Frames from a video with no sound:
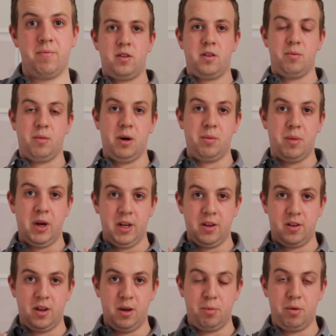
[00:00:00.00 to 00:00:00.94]
So my main
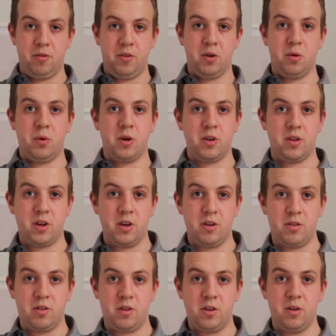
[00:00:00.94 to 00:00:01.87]
tip, if you're one of
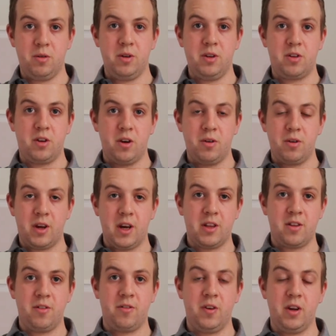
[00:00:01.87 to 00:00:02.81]
those two, is go and
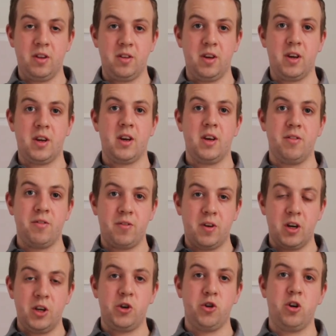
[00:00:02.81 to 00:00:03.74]
get a fitting and
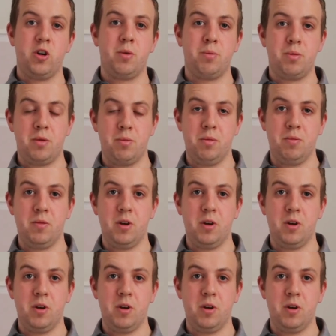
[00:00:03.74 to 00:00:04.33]
find your optimum